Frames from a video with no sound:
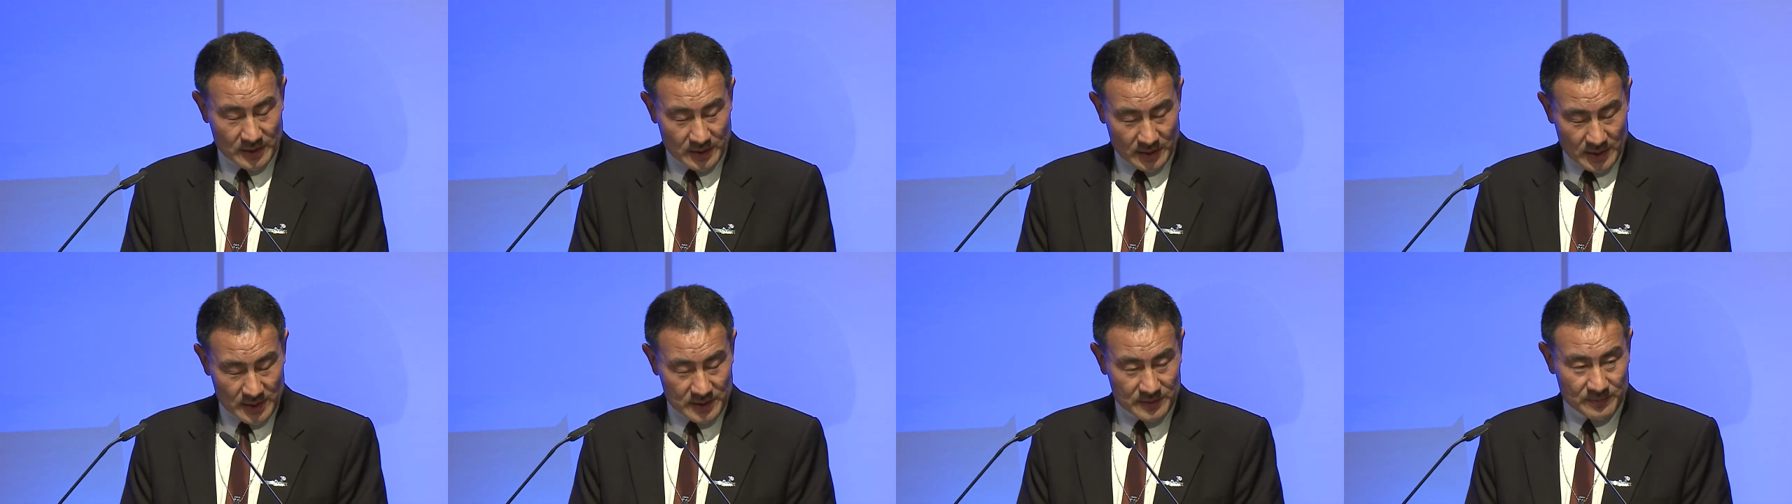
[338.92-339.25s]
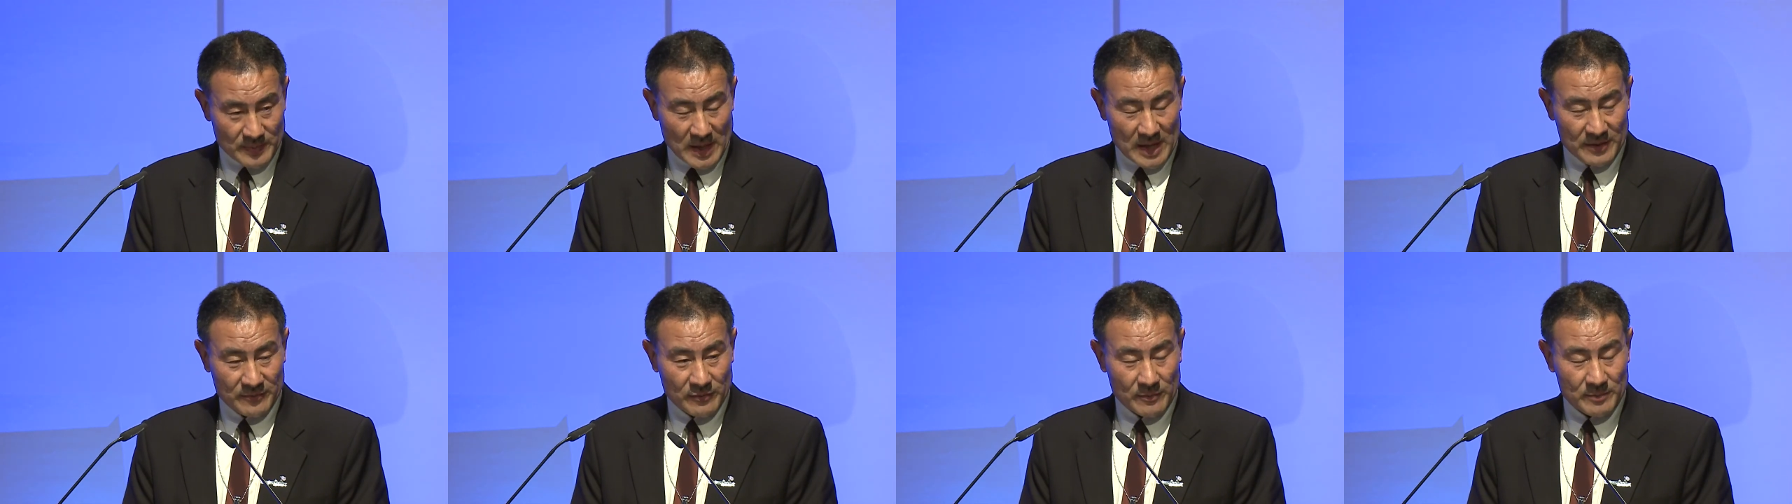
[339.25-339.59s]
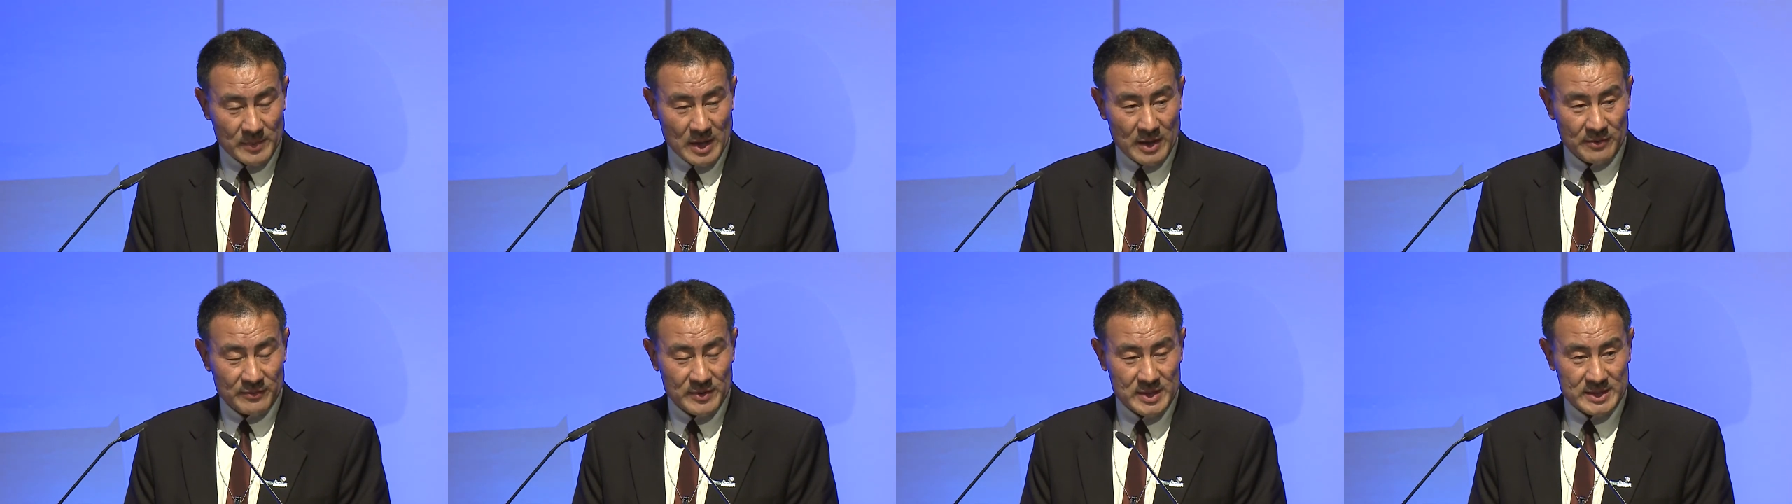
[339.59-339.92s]
this platform
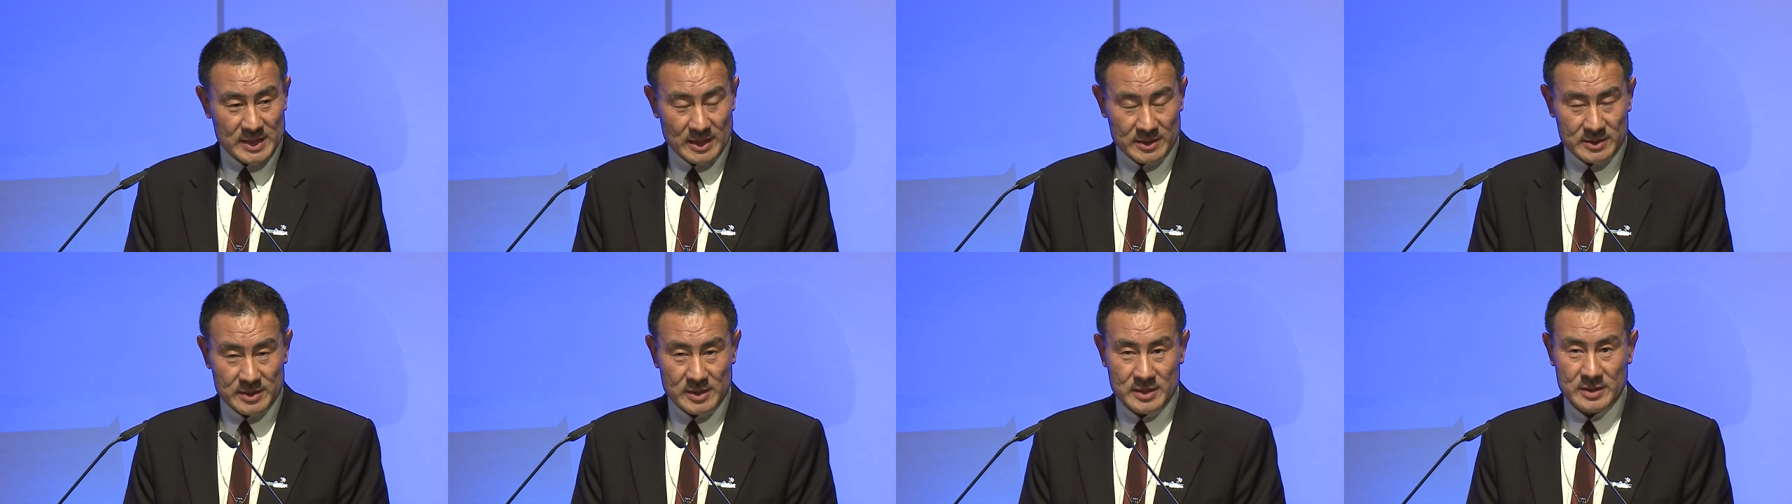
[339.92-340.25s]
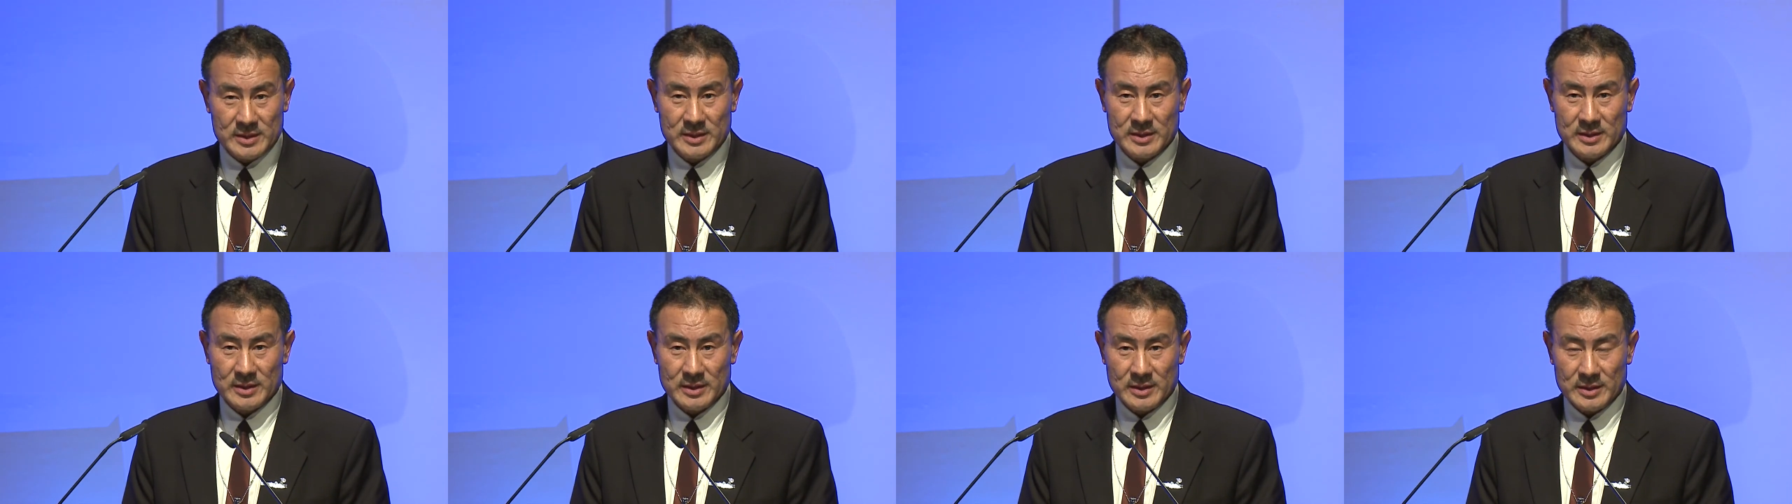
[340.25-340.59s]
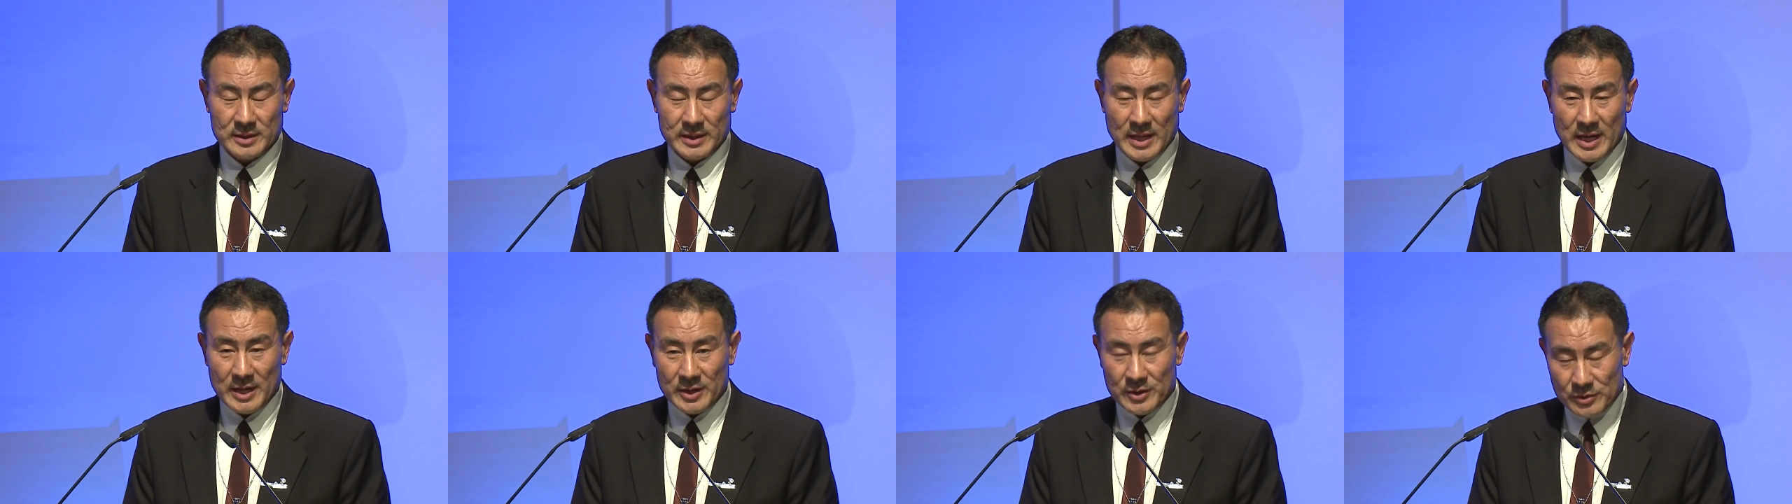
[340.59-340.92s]
every success.
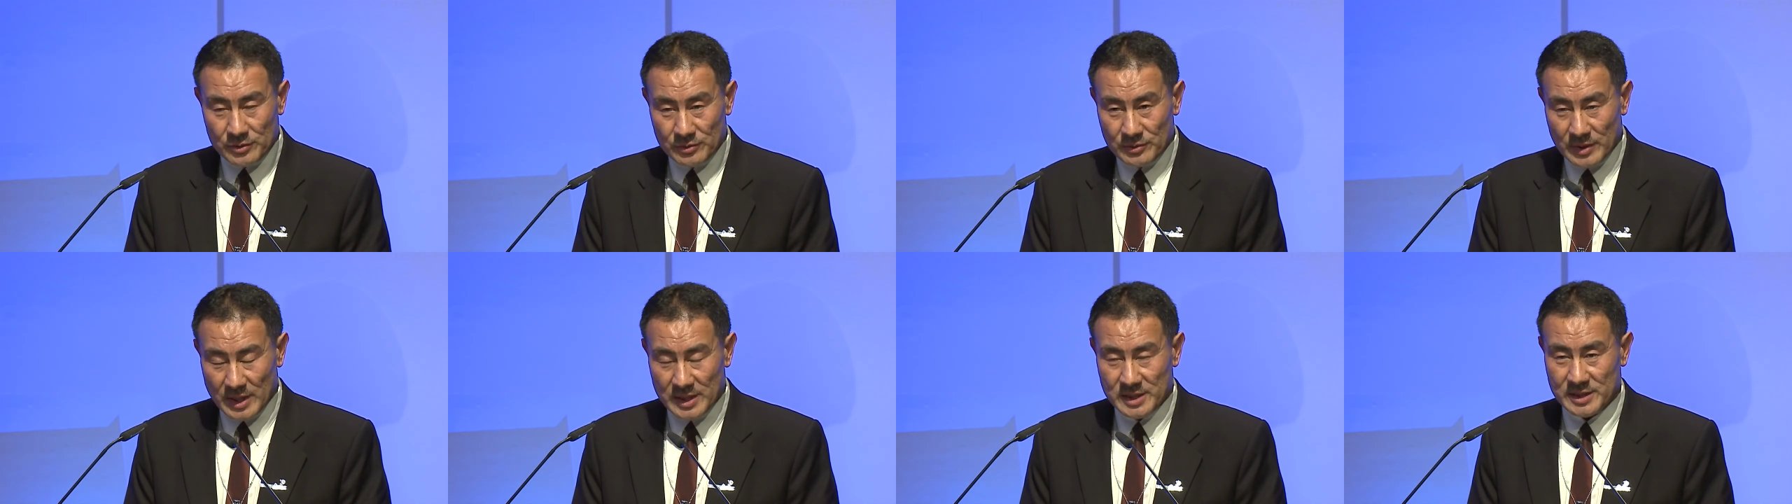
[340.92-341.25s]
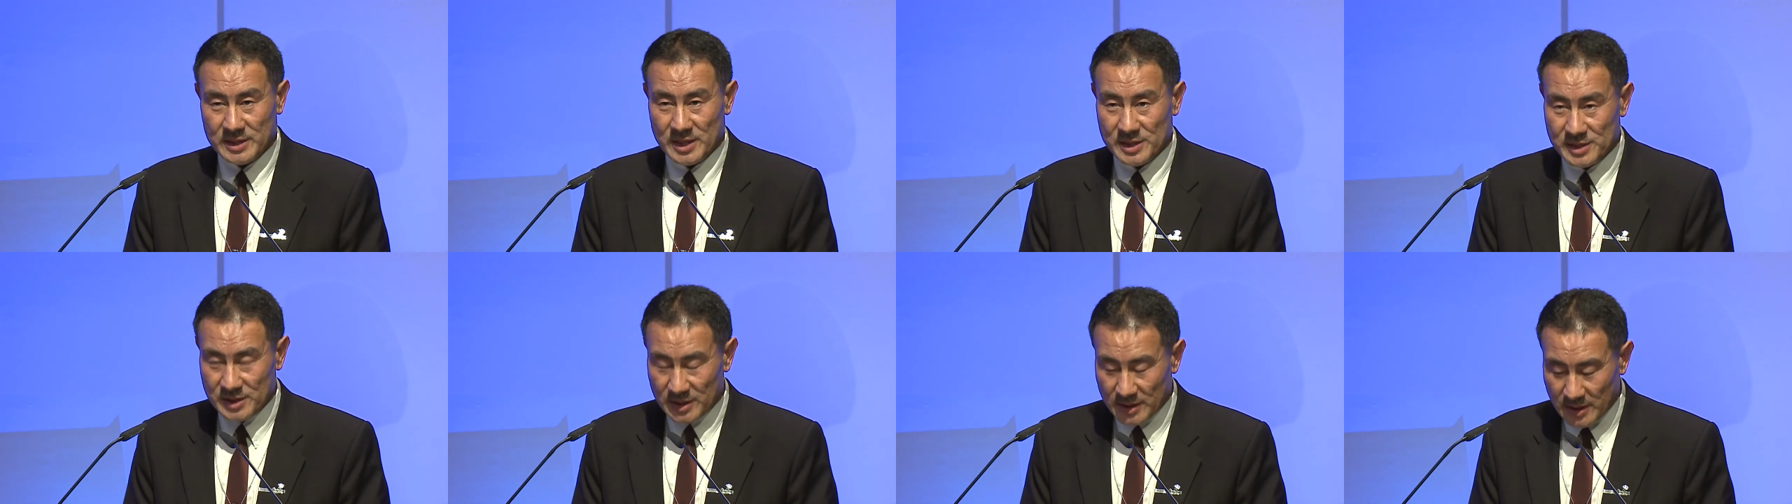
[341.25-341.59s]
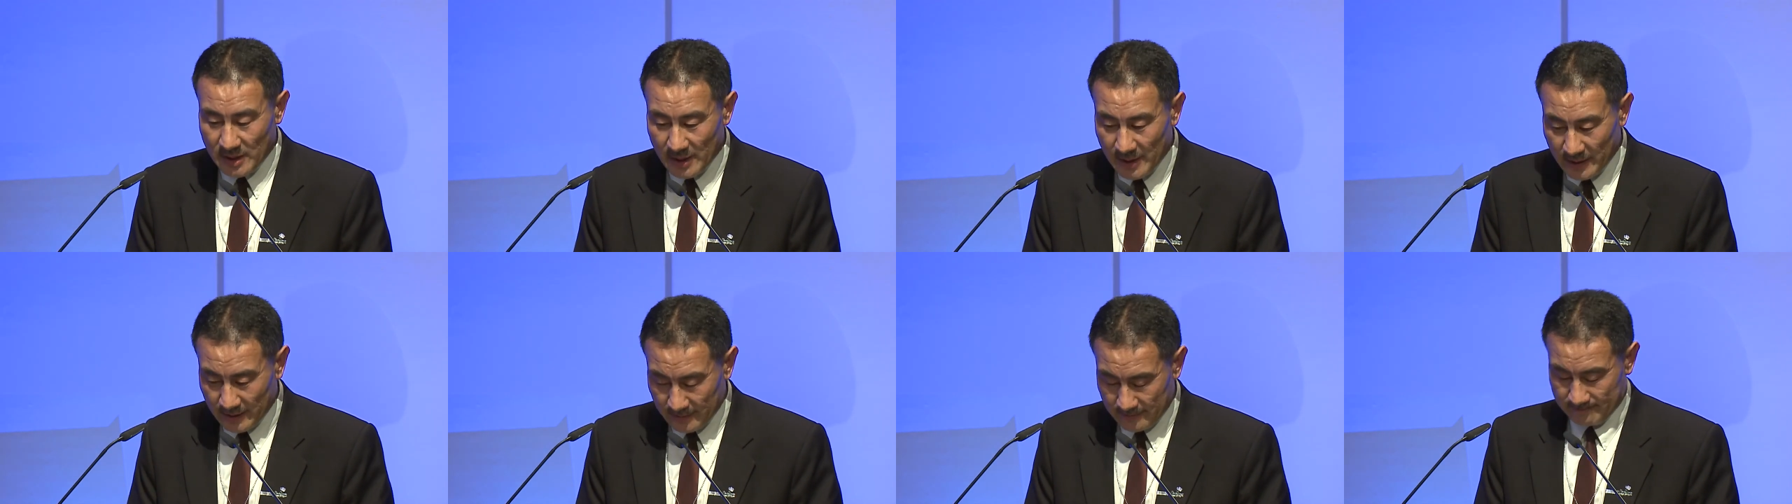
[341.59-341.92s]
Thank you and Tashi
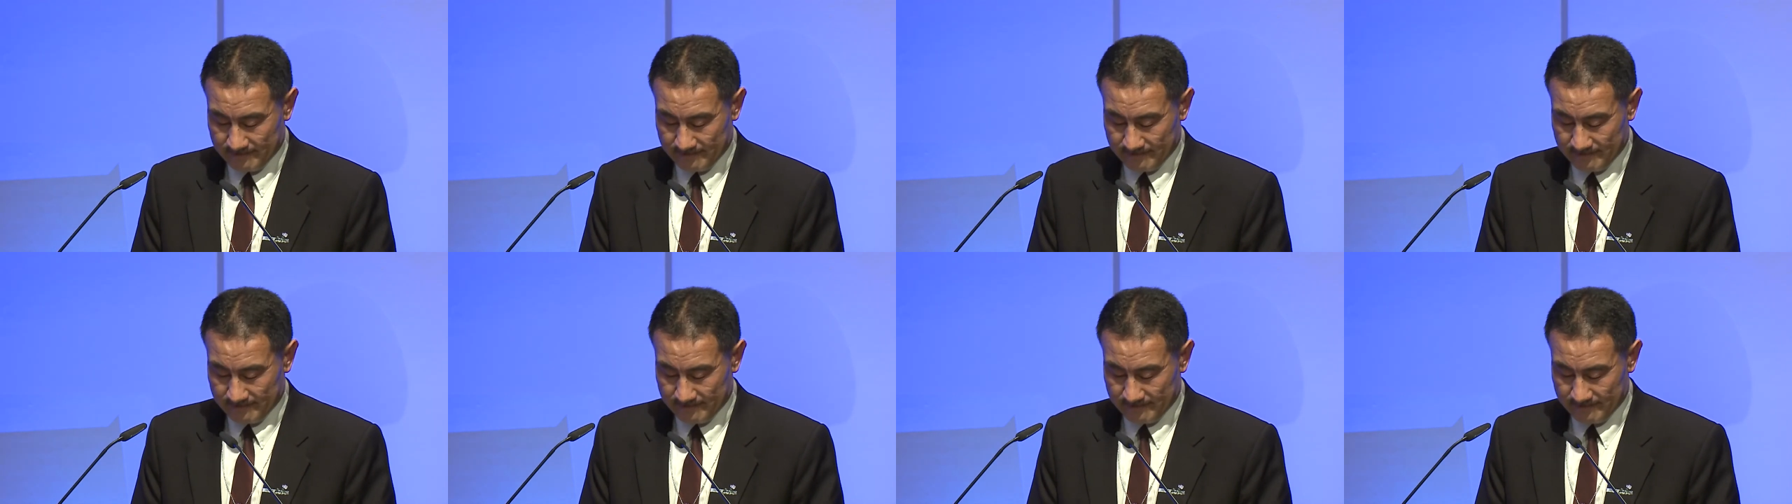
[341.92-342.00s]
Dele.